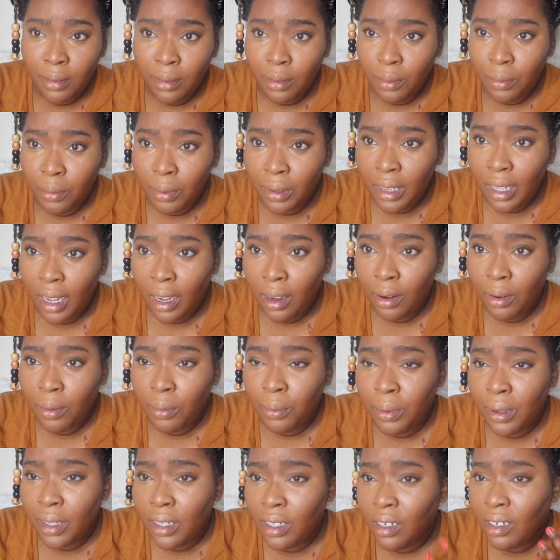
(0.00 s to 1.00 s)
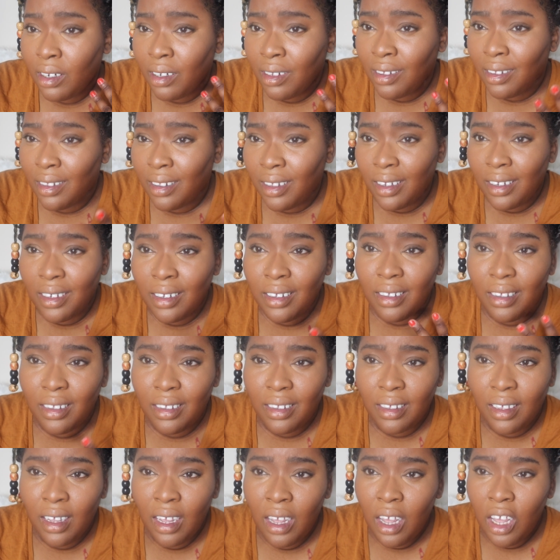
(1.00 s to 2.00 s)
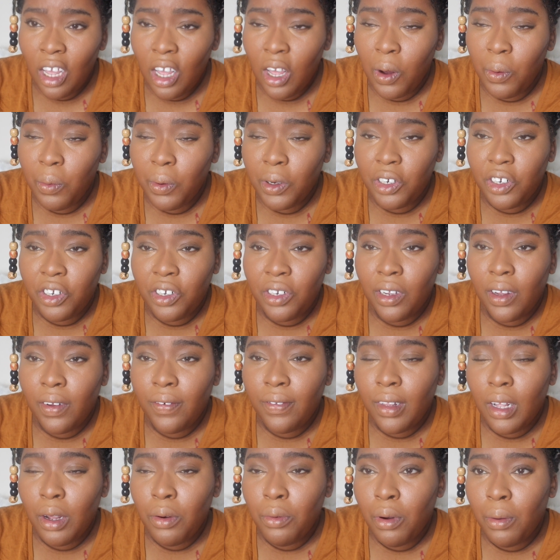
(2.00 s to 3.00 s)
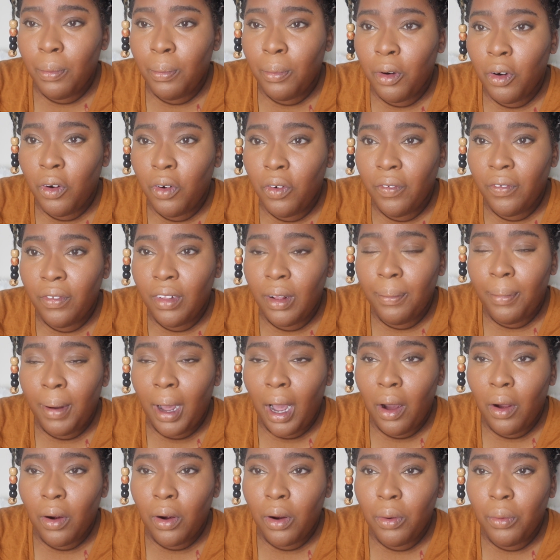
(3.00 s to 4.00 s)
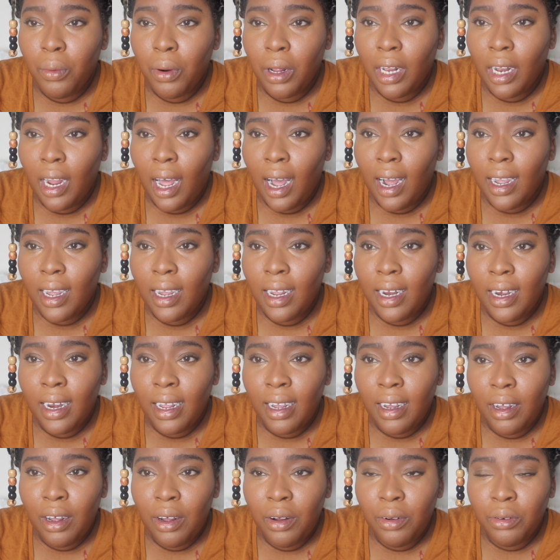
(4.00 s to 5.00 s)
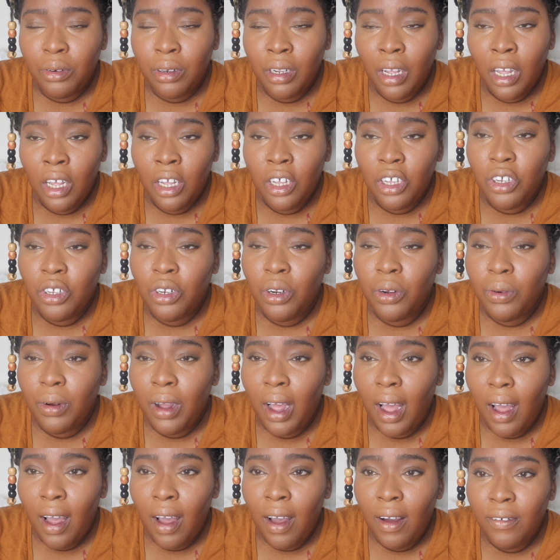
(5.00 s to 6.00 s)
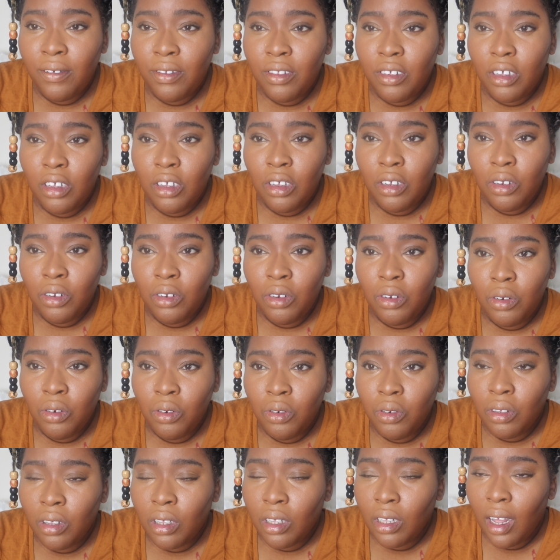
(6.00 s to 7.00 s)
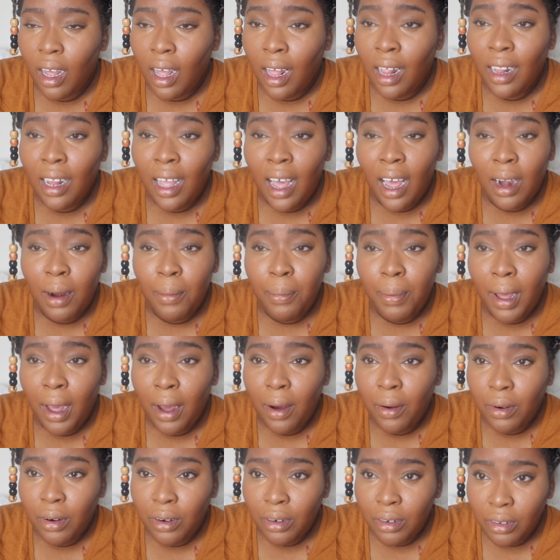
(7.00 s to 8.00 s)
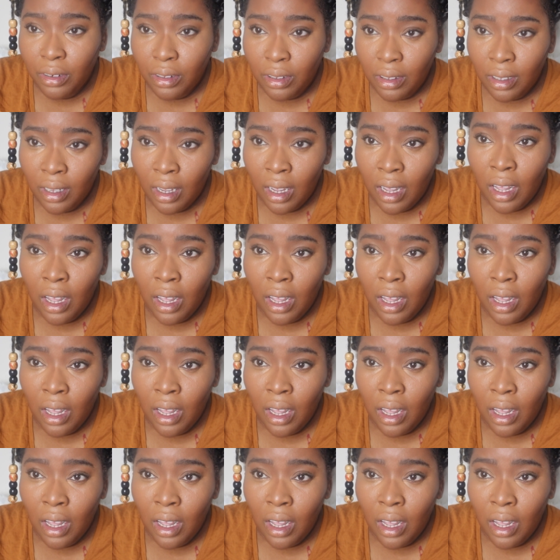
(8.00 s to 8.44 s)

With just this, it would shift, it would move, the powder would lock it down. You don't have to use a lot of powders.